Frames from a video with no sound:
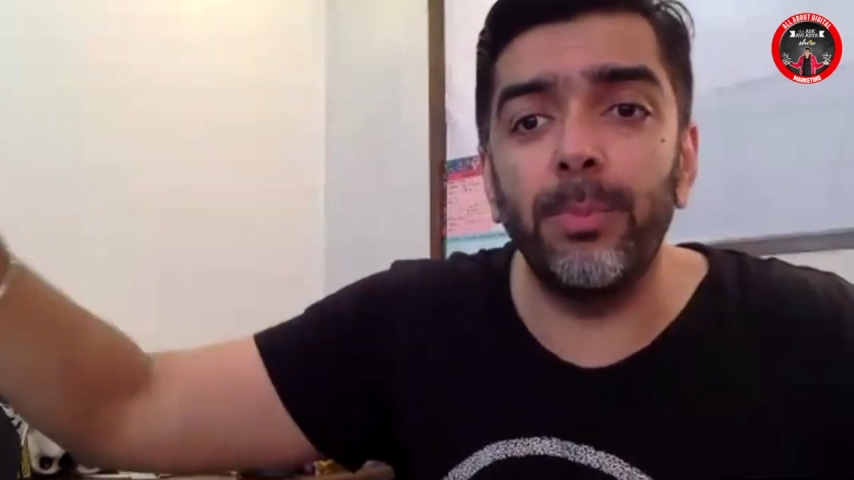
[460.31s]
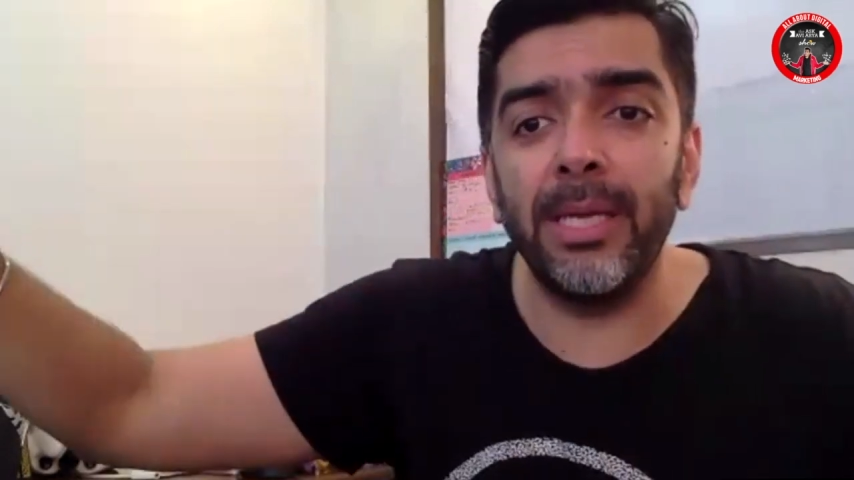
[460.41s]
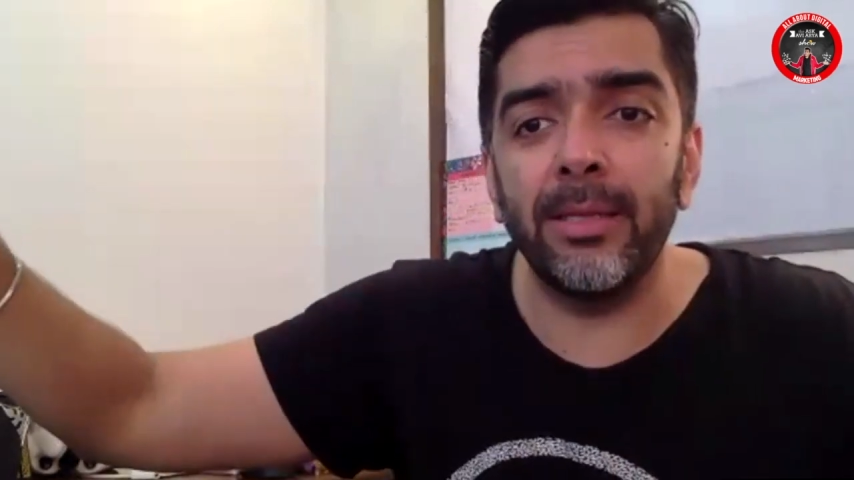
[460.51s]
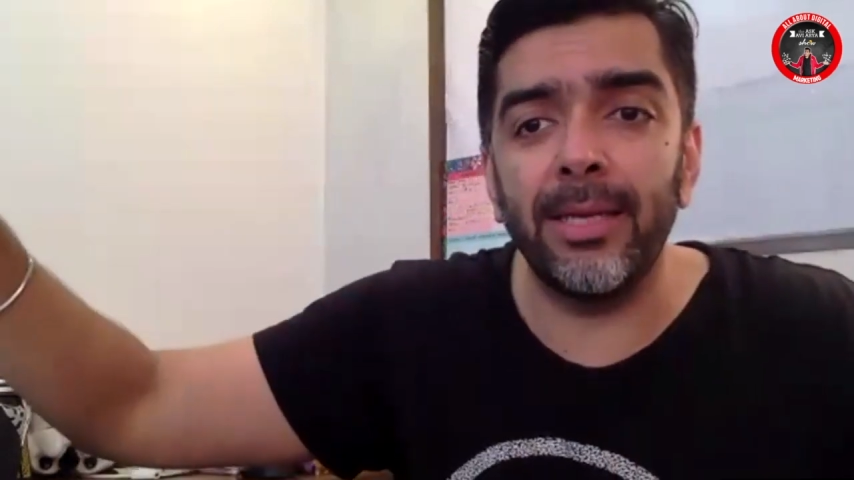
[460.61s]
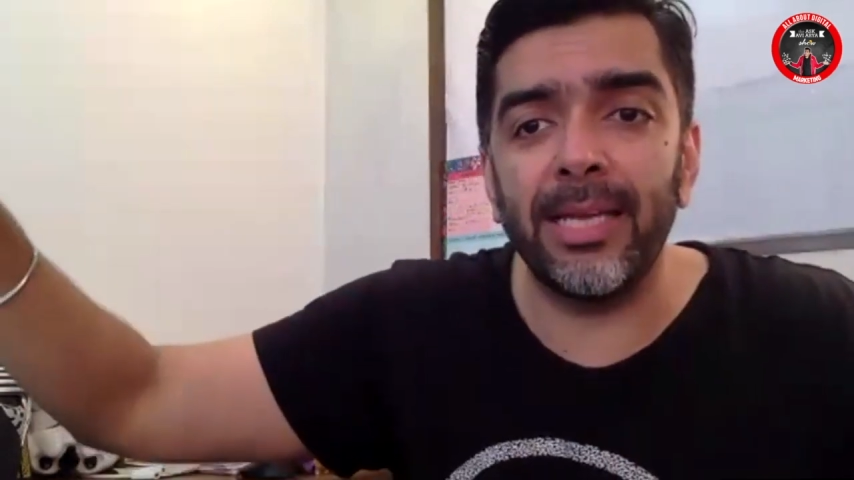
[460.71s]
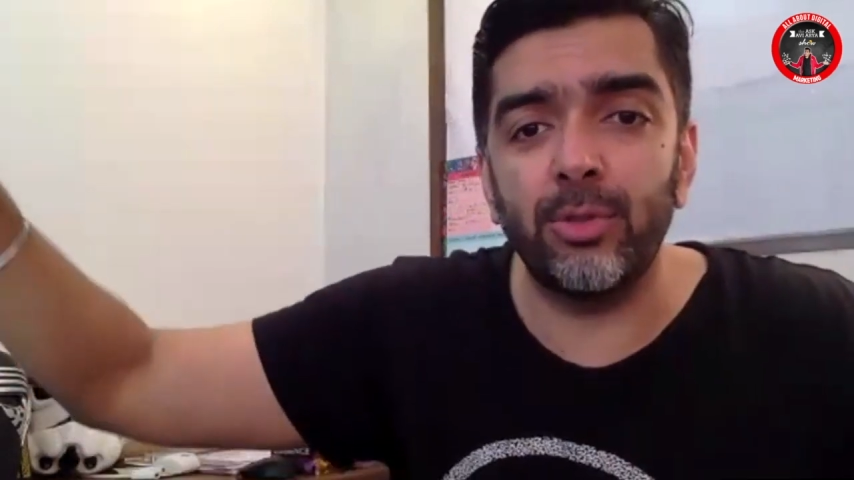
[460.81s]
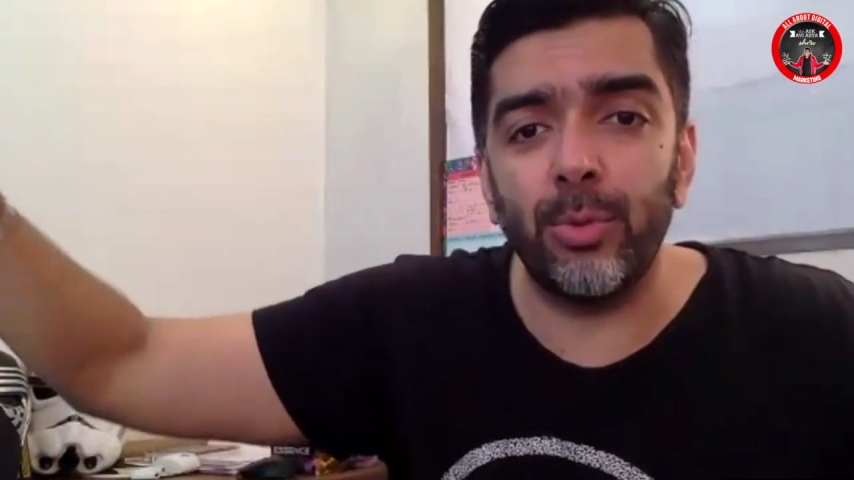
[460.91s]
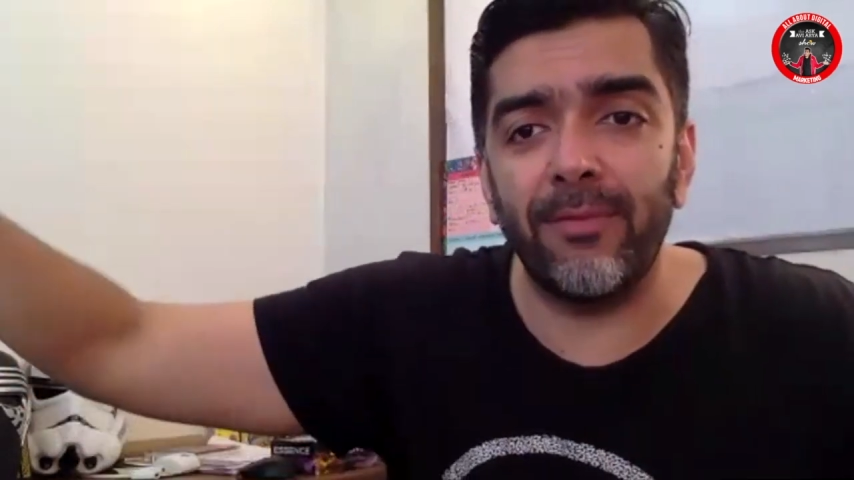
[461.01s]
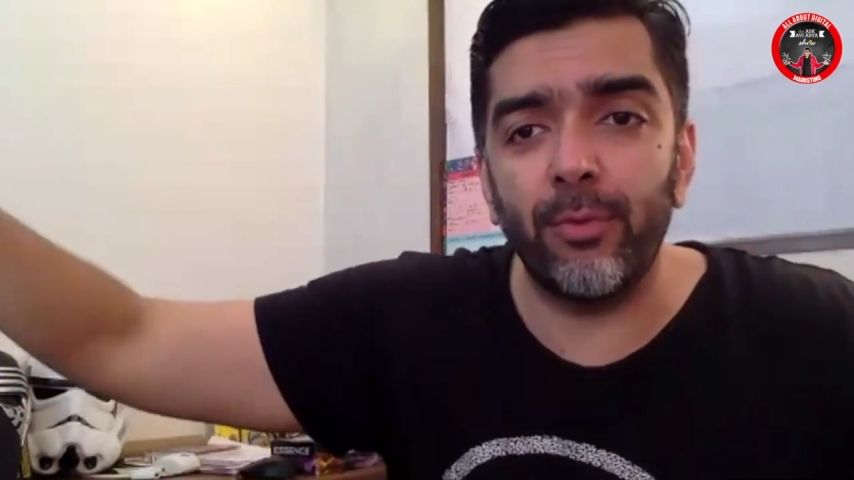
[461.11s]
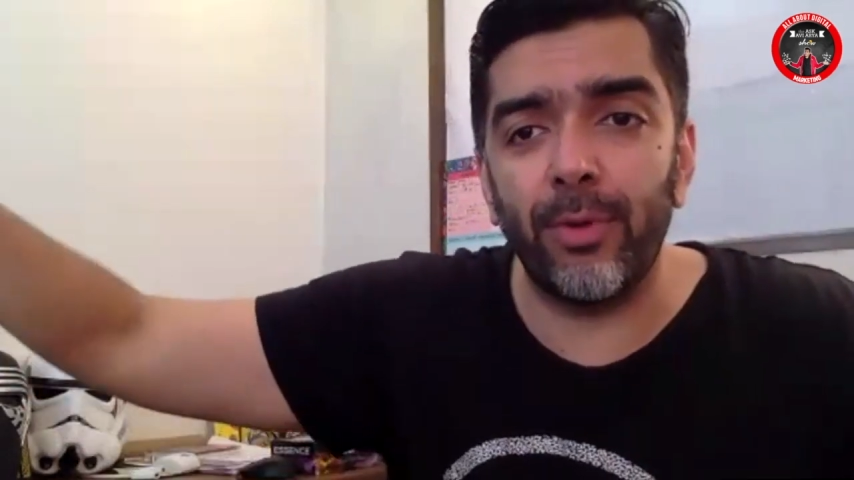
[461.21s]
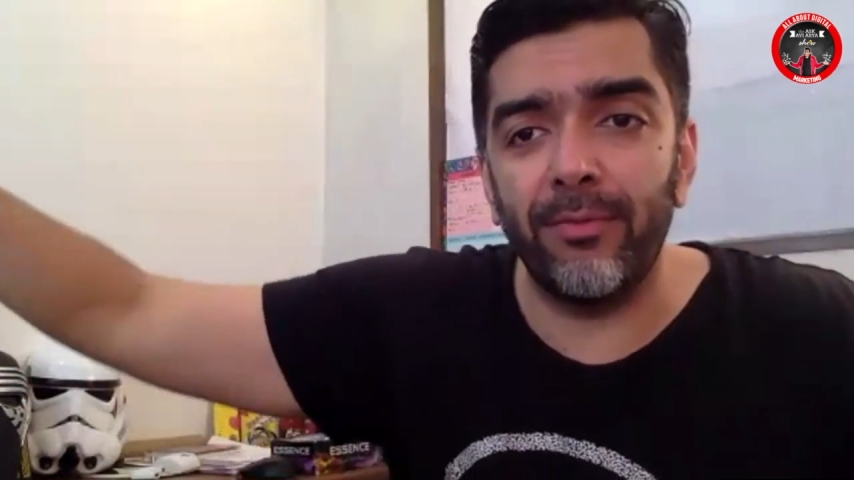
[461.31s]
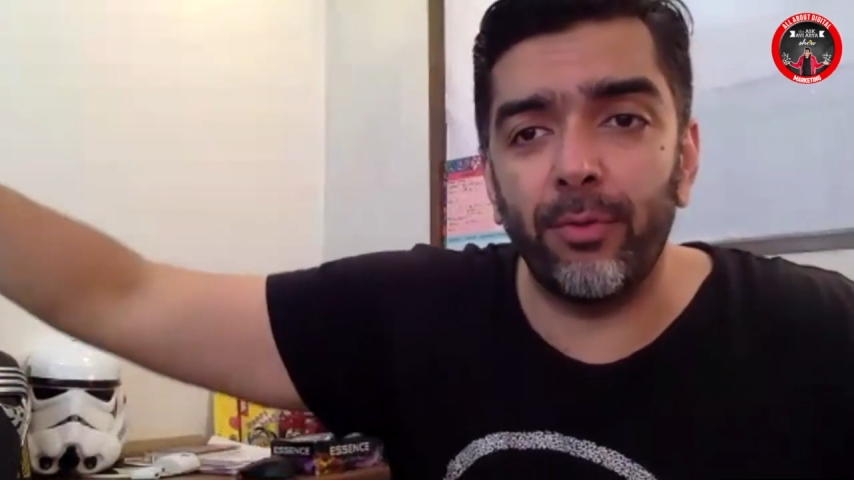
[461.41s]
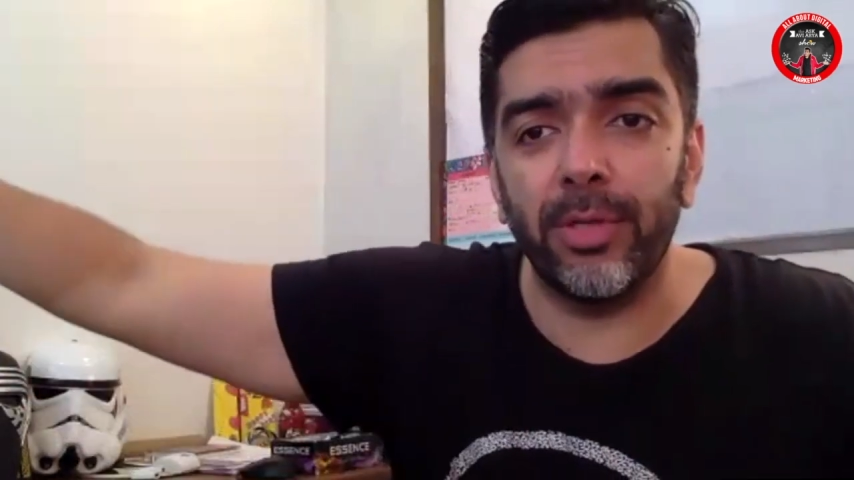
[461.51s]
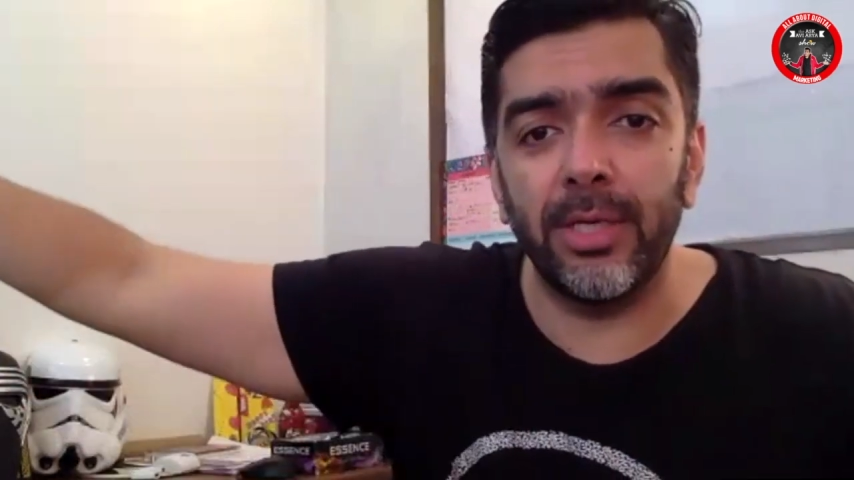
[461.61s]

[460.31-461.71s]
to be in the next 12, 24,